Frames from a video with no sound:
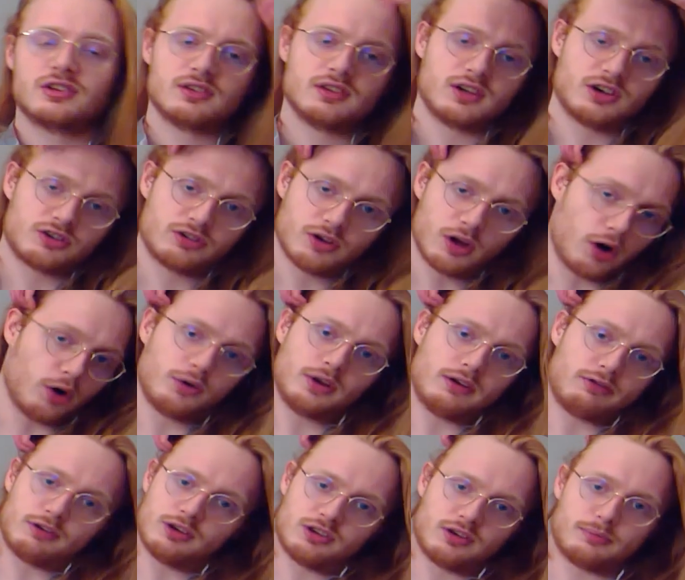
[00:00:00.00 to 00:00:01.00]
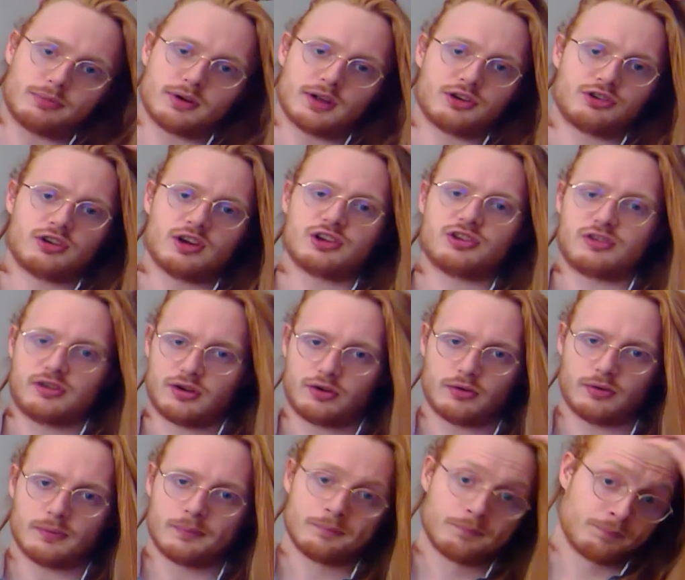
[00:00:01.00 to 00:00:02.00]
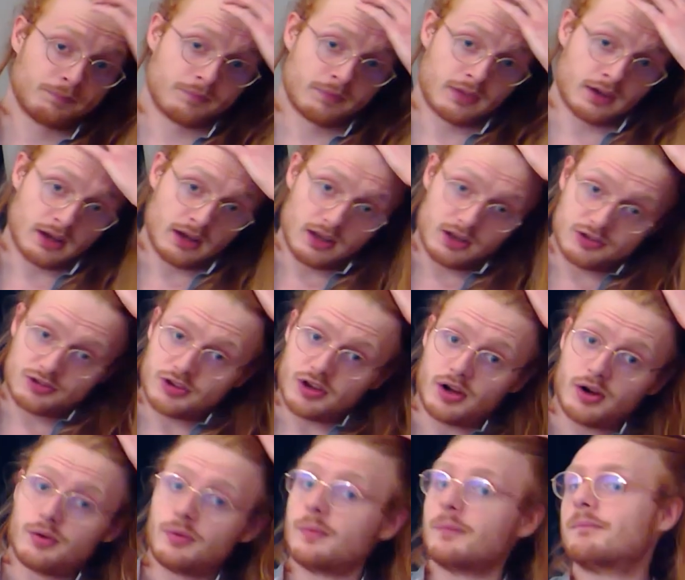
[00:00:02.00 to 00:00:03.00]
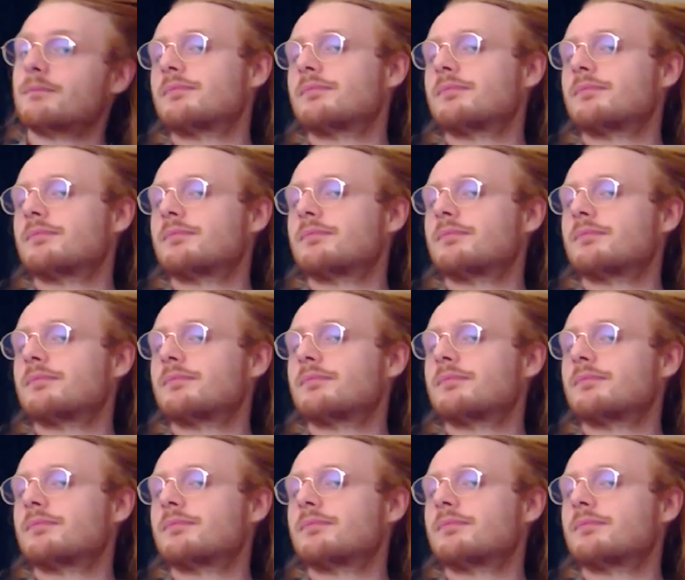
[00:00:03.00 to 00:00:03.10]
There's no difference in pronunciation at all. So